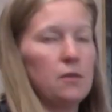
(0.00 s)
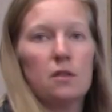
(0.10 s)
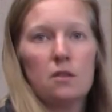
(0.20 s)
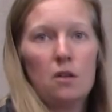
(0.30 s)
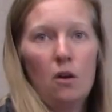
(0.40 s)

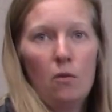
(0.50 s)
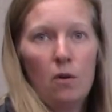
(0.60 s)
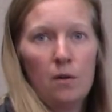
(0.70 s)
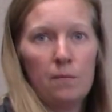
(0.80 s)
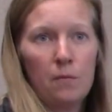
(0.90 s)
So
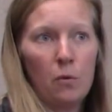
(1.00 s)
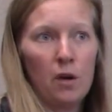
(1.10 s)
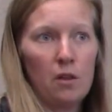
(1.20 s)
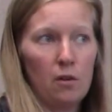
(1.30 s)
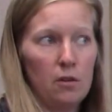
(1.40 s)
we're
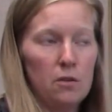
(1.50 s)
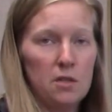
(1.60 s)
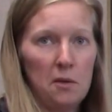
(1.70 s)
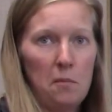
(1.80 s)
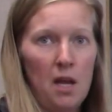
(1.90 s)
either
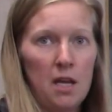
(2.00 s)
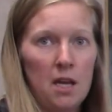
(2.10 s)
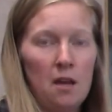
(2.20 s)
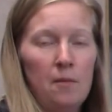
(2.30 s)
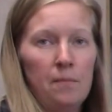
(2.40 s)
losing
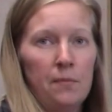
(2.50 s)
money